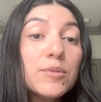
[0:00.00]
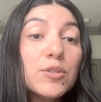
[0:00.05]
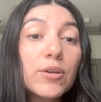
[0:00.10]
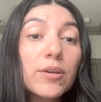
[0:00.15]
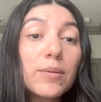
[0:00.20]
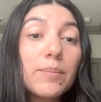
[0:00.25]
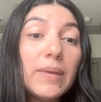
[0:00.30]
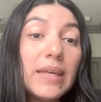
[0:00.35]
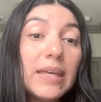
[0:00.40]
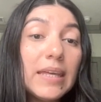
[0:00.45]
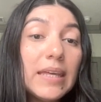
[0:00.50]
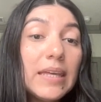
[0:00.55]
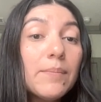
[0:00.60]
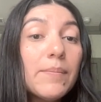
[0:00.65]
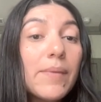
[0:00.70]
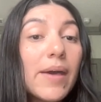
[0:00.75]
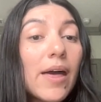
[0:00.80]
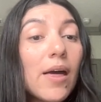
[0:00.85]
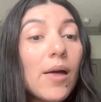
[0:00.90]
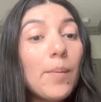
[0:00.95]
So it could be
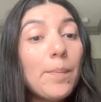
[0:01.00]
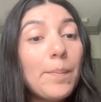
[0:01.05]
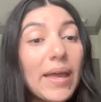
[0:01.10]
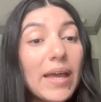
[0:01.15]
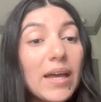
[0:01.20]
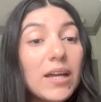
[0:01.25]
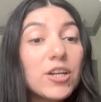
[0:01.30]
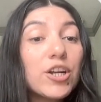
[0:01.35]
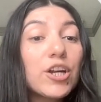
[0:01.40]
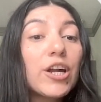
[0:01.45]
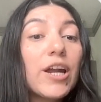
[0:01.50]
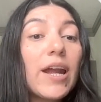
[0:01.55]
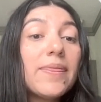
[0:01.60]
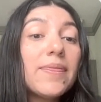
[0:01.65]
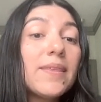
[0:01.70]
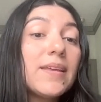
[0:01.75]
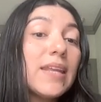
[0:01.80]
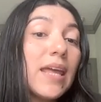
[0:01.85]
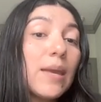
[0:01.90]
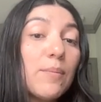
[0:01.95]
email, banner,
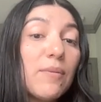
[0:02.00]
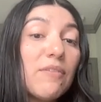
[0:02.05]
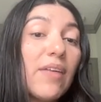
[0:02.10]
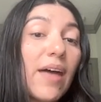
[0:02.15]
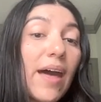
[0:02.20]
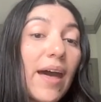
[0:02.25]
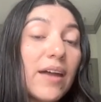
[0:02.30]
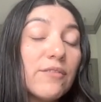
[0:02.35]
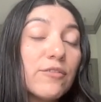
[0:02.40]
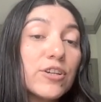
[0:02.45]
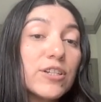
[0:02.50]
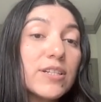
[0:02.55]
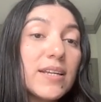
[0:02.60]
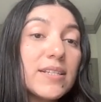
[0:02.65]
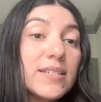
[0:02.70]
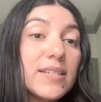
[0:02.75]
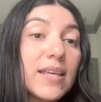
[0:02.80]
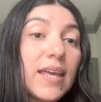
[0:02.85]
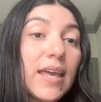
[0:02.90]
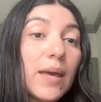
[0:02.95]
and the name of the
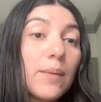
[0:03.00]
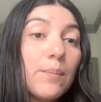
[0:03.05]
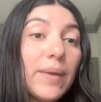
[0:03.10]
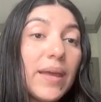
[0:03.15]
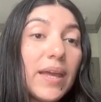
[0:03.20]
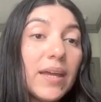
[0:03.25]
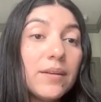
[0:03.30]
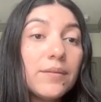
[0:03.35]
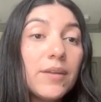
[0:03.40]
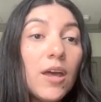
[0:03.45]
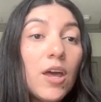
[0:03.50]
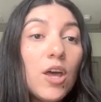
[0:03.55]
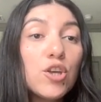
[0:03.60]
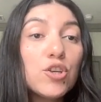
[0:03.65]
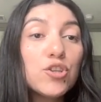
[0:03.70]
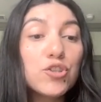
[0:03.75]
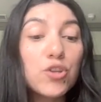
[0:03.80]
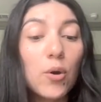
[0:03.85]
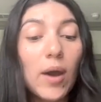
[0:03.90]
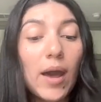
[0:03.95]
advertising campaign.
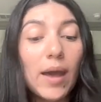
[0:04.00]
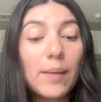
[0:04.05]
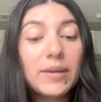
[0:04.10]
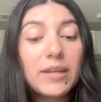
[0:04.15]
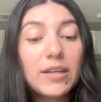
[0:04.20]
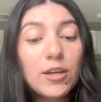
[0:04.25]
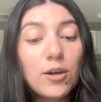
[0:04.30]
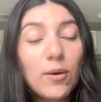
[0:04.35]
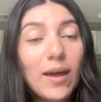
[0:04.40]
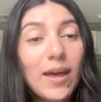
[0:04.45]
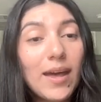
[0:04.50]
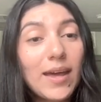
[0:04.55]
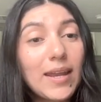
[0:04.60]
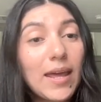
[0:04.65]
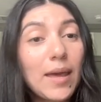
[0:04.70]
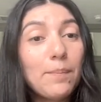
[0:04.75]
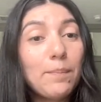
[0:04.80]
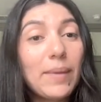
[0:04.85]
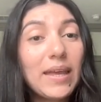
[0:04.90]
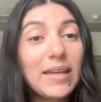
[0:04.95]
So I'm going to go ahead
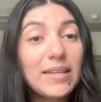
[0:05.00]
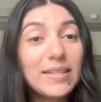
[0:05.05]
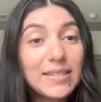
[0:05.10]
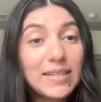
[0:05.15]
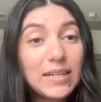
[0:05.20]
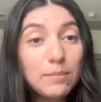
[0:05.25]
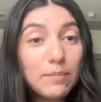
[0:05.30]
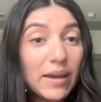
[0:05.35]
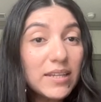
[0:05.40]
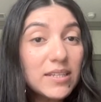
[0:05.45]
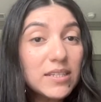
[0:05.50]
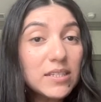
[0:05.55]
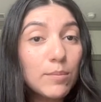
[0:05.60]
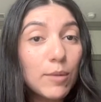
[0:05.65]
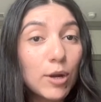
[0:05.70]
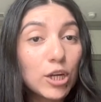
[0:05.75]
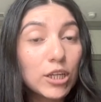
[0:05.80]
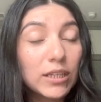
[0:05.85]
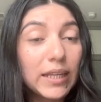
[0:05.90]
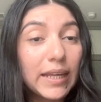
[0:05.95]
and paste in my
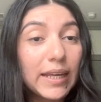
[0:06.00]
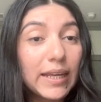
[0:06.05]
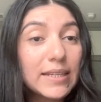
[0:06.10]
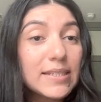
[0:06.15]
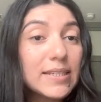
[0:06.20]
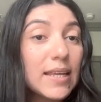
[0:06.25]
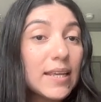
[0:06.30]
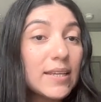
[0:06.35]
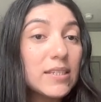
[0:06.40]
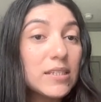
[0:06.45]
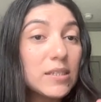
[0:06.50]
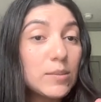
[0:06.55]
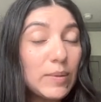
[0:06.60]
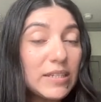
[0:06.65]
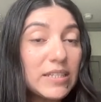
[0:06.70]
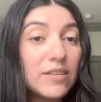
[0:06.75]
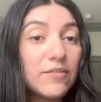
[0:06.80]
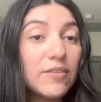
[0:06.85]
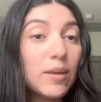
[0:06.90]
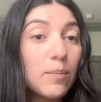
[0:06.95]
smart links
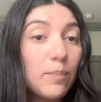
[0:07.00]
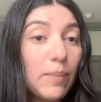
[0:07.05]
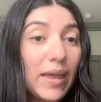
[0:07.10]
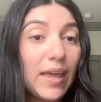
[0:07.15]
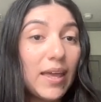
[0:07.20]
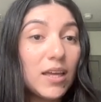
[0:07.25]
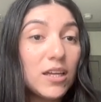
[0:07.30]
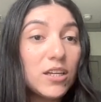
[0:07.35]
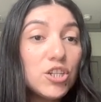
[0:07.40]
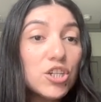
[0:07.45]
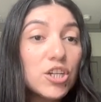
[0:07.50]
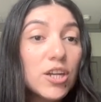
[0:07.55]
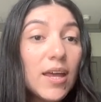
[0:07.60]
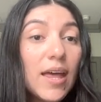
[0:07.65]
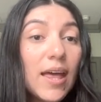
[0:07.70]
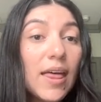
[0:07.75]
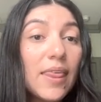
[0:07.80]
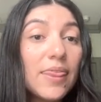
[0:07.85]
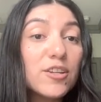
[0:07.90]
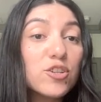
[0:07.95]
specific page.
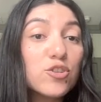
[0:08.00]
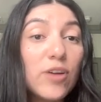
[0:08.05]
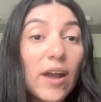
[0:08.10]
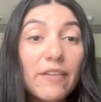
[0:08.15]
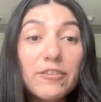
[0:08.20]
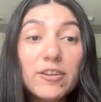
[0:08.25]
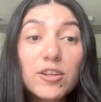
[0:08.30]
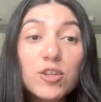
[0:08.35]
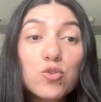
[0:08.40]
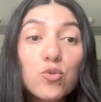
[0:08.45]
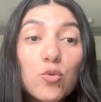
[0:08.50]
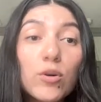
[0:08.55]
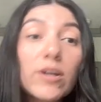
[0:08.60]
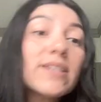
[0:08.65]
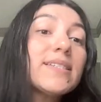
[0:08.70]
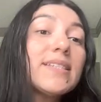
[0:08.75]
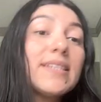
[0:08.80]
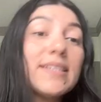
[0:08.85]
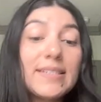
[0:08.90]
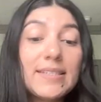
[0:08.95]
The traffic
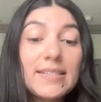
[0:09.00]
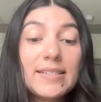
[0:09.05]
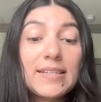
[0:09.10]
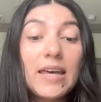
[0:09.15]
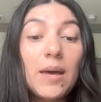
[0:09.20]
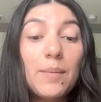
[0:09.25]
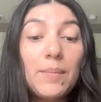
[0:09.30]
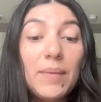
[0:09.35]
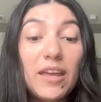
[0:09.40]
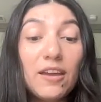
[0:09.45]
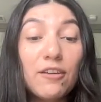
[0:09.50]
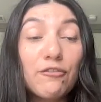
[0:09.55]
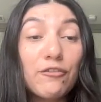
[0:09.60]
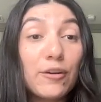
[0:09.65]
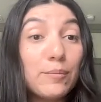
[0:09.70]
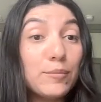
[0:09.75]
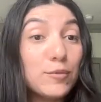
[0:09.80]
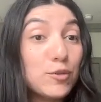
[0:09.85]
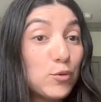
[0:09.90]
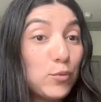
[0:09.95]
source, this is coming
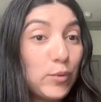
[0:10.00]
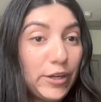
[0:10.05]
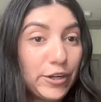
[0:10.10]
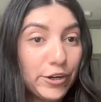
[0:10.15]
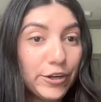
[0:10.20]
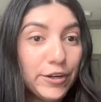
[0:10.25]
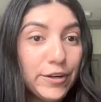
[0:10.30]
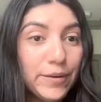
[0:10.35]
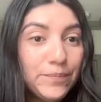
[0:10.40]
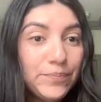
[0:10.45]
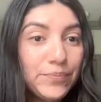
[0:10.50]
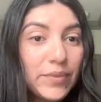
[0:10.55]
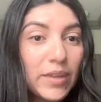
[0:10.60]
from Twitter.